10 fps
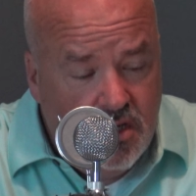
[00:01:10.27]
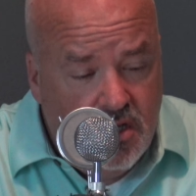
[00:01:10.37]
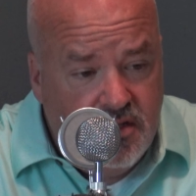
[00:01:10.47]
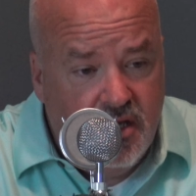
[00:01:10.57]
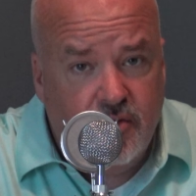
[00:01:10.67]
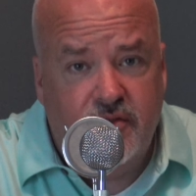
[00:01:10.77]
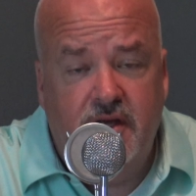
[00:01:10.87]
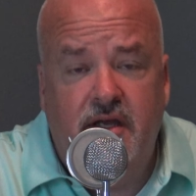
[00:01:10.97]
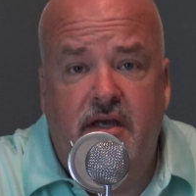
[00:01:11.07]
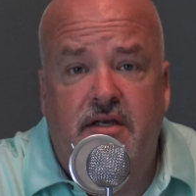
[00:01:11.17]
The other
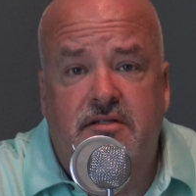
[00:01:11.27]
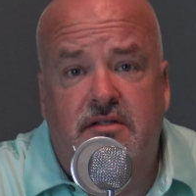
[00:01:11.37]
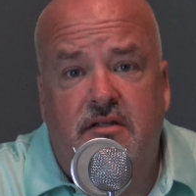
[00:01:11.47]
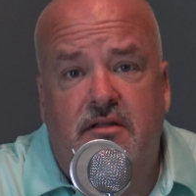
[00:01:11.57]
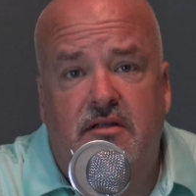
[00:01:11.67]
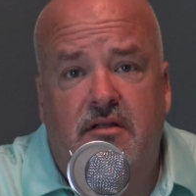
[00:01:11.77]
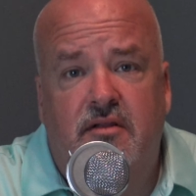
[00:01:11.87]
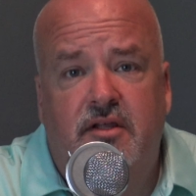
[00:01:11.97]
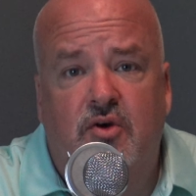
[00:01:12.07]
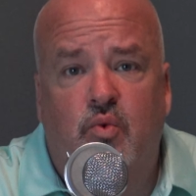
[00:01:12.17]
thing is
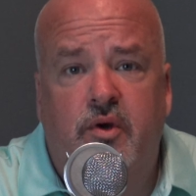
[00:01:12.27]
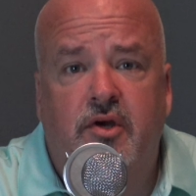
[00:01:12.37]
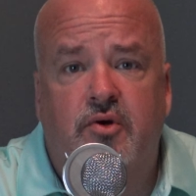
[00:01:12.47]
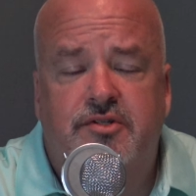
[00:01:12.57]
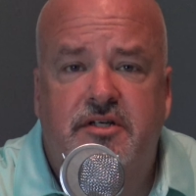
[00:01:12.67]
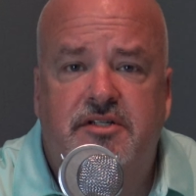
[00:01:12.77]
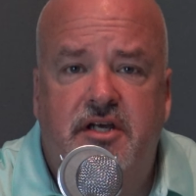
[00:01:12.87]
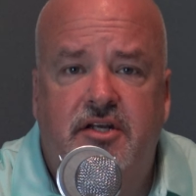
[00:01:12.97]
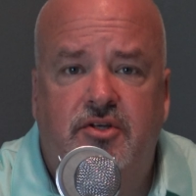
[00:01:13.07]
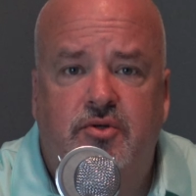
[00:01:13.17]
the arrears
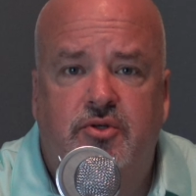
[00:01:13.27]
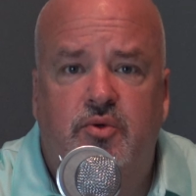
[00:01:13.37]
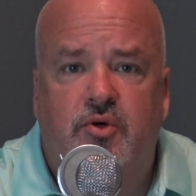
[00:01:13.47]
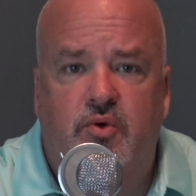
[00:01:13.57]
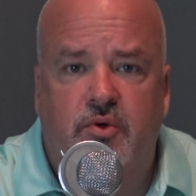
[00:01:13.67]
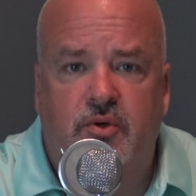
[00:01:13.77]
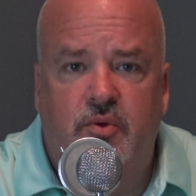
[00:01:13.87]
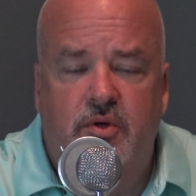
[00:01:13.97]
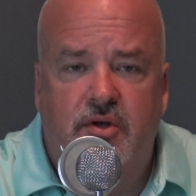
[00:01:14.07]
continue to accrue.